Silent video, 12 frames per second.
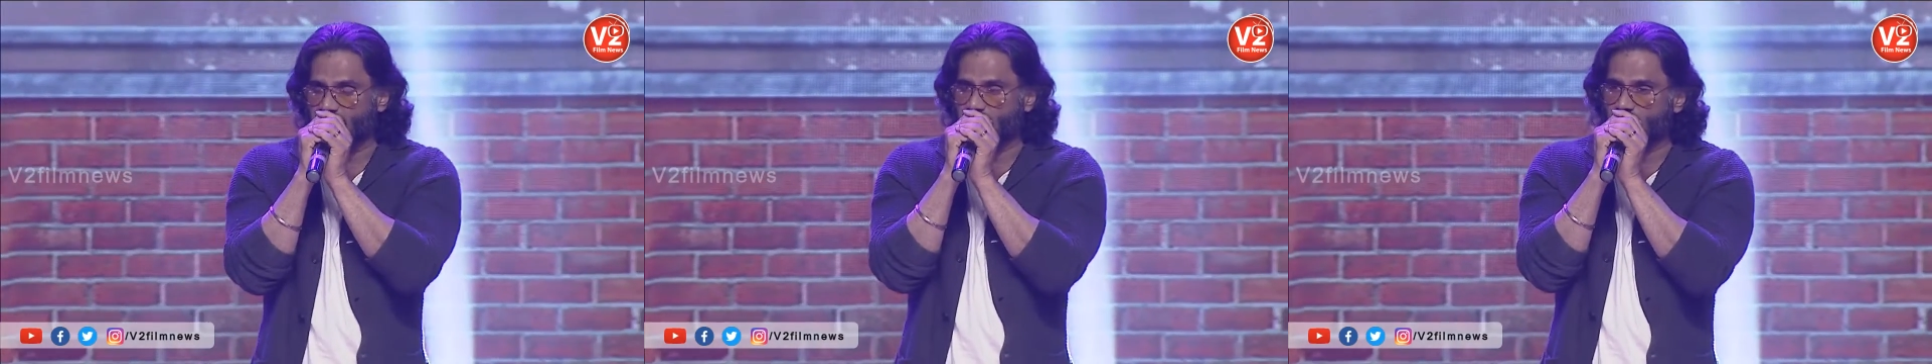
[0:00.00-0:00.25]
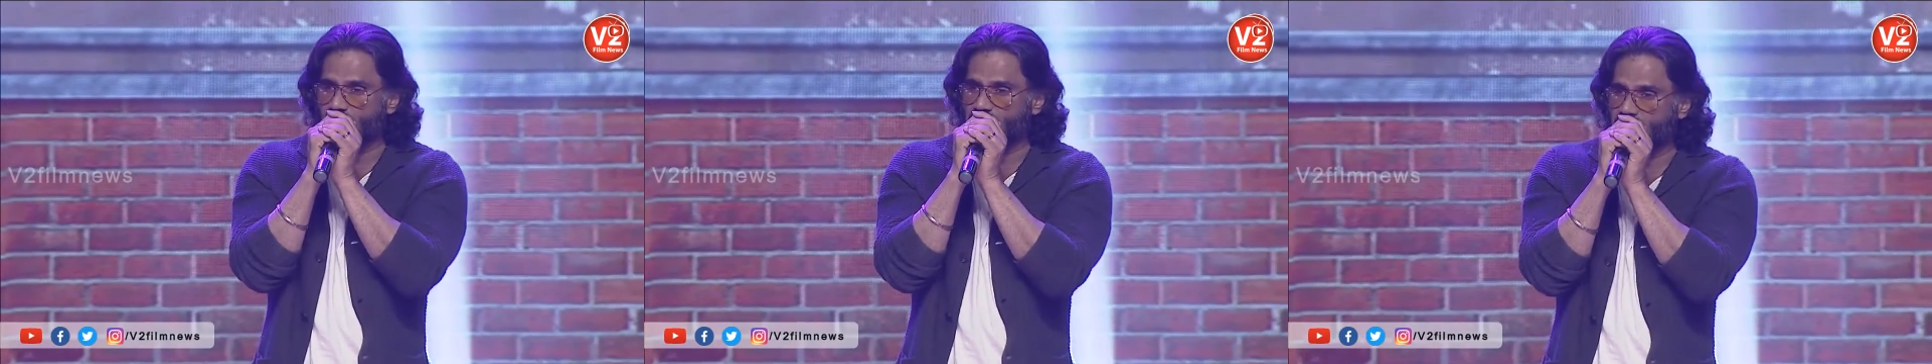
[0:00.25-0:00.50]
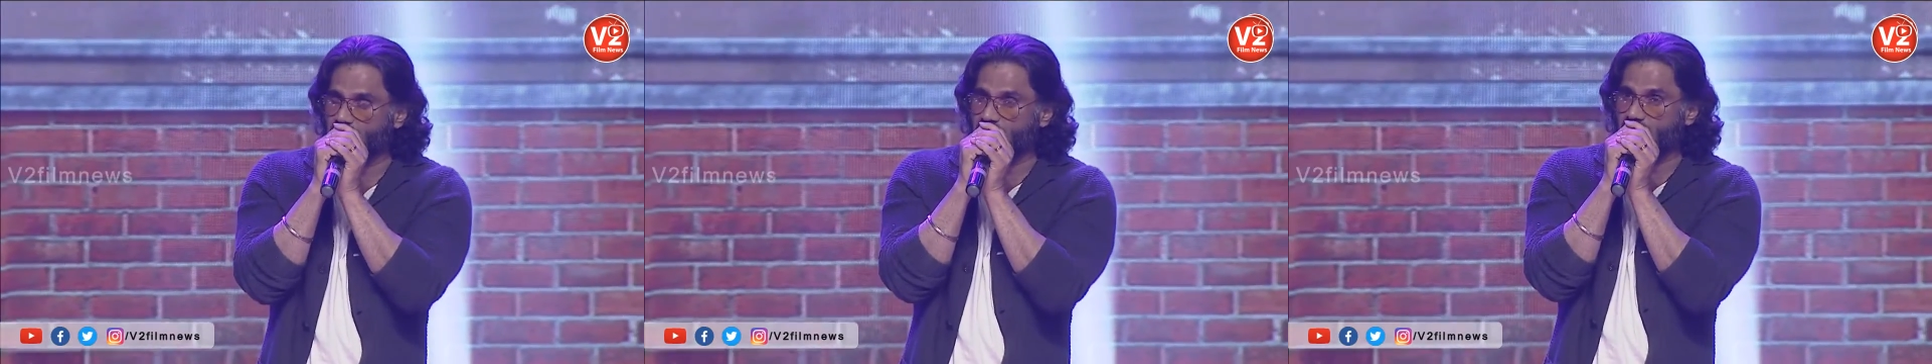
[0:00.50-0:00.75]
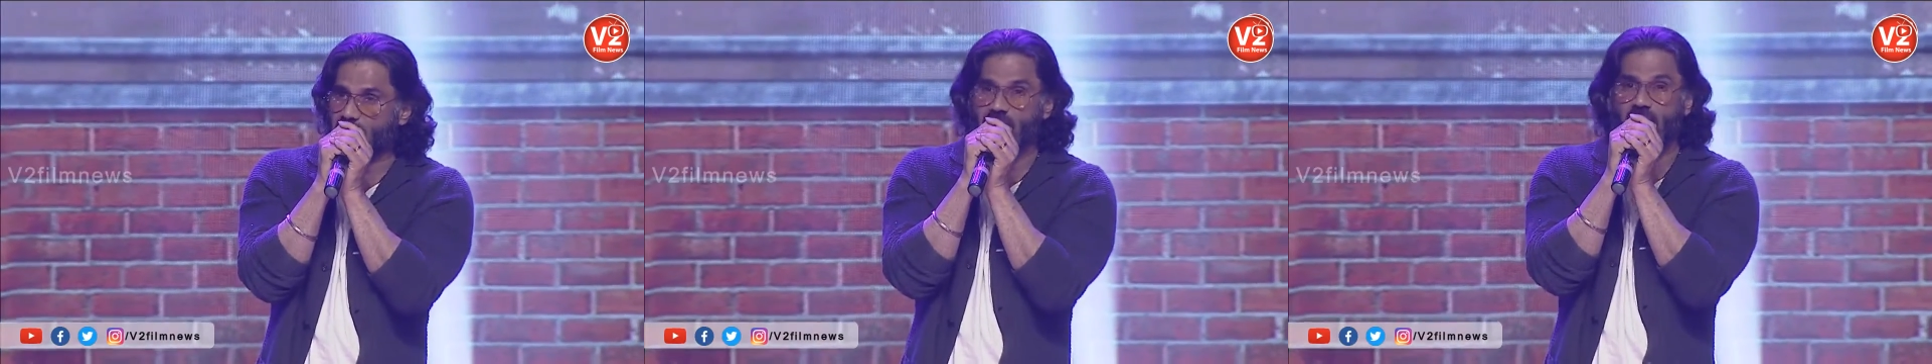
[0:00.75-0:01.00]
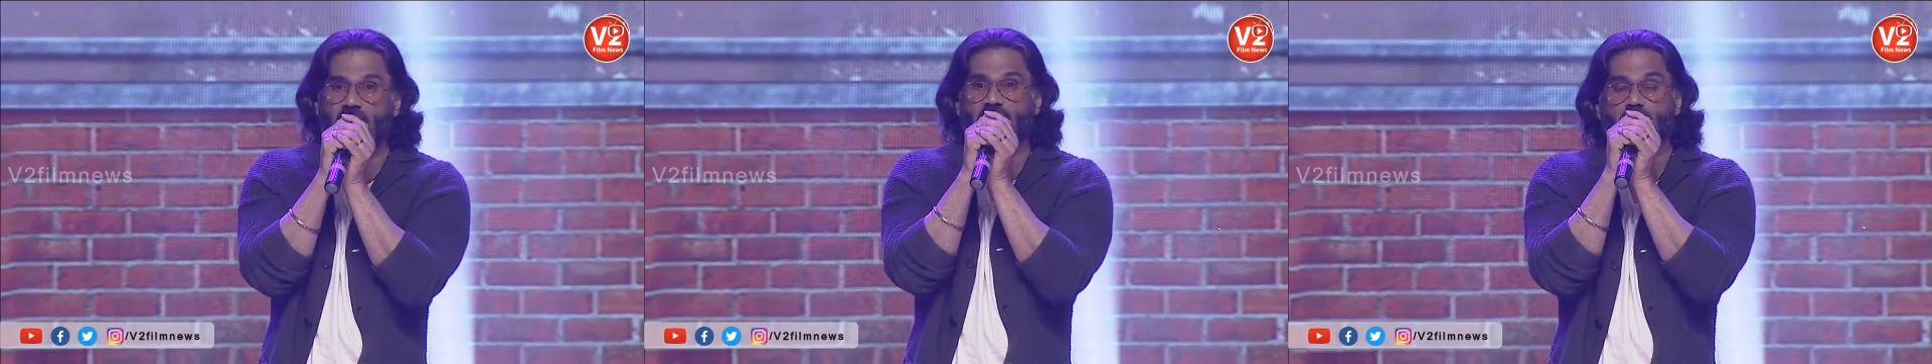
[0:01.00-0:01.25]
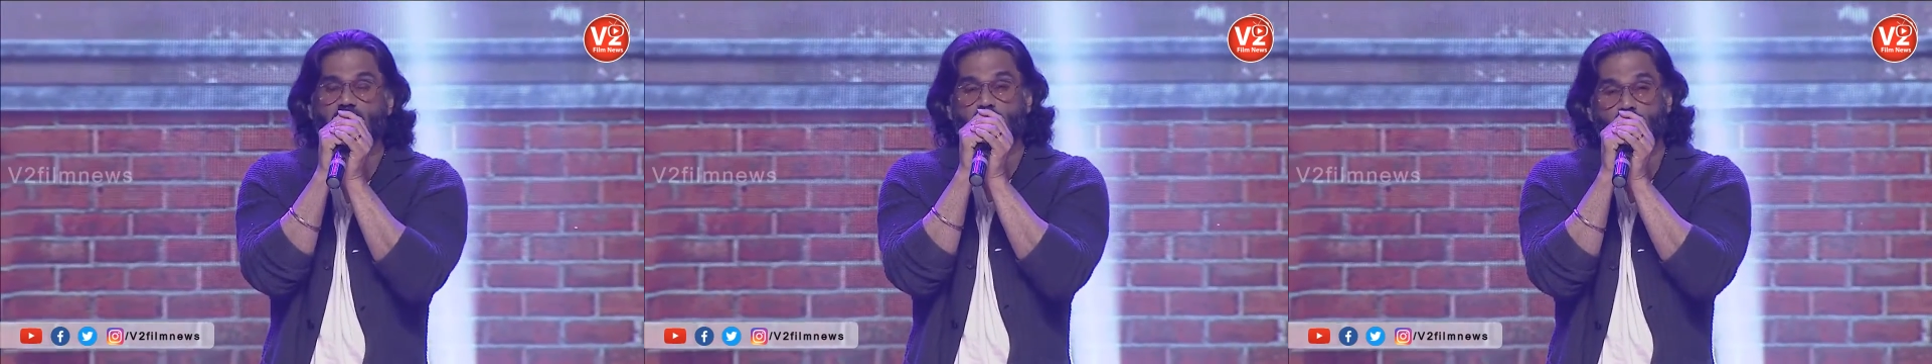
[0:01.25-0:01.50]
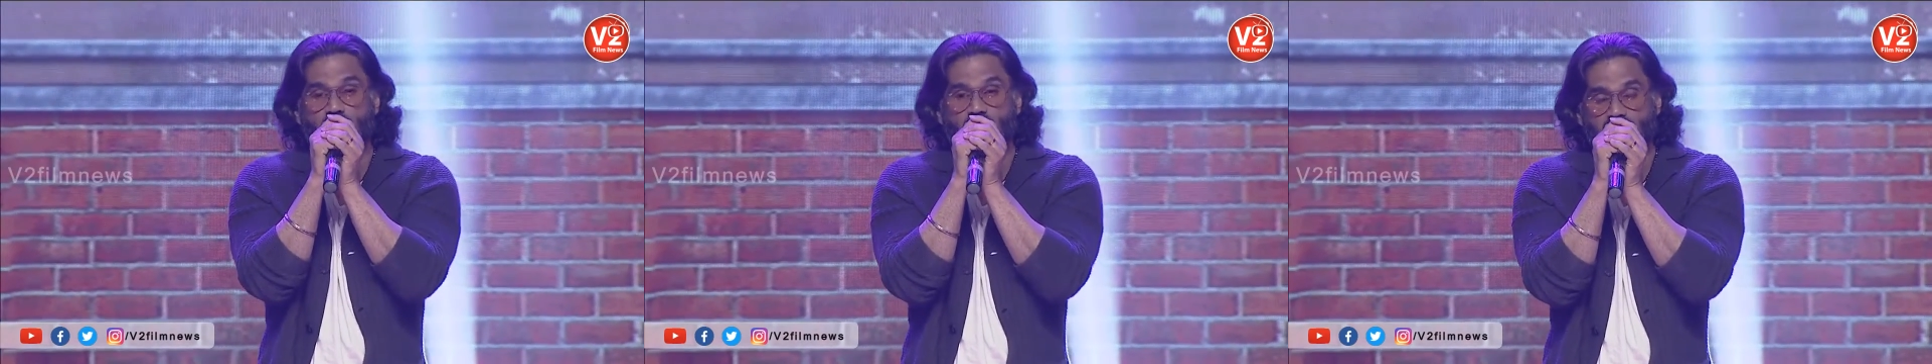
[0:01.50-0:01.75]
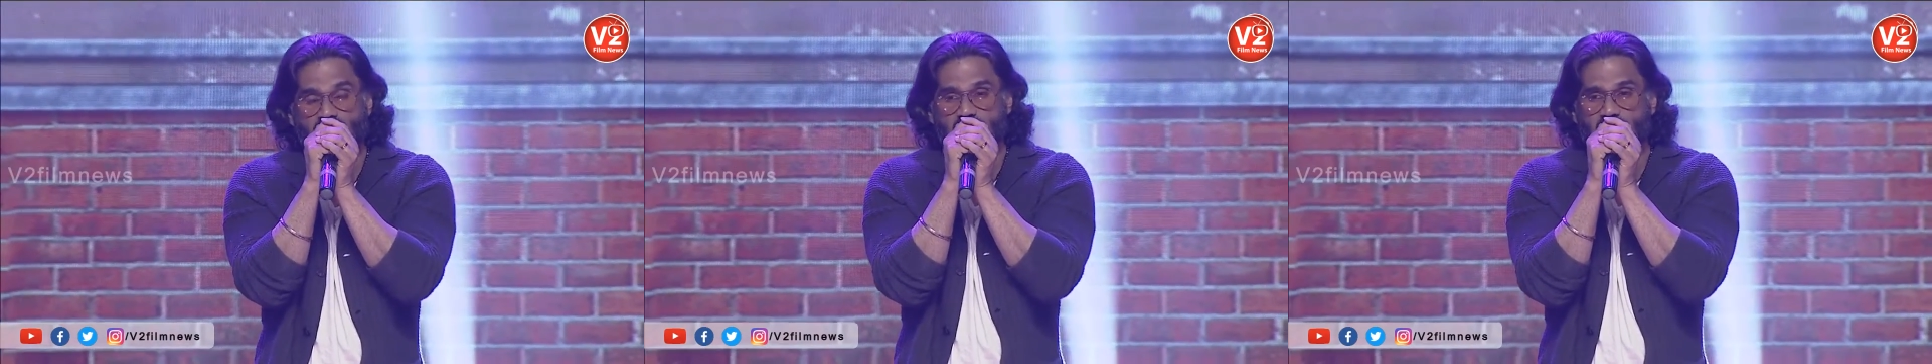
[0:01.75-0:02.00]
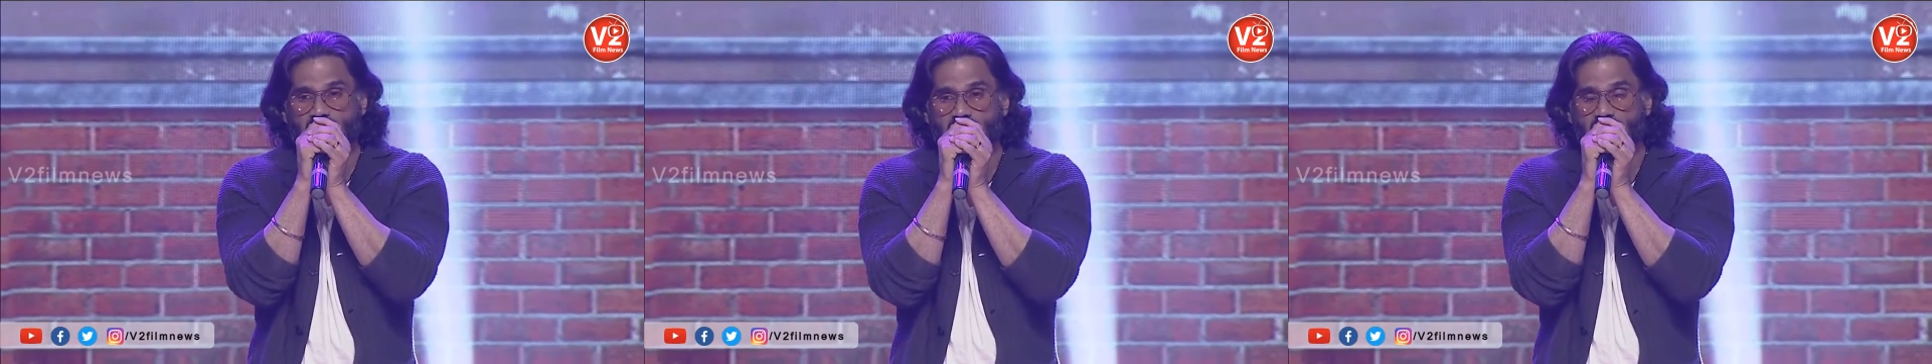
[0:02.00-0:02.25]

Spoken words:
you have a director like Murugadas sir.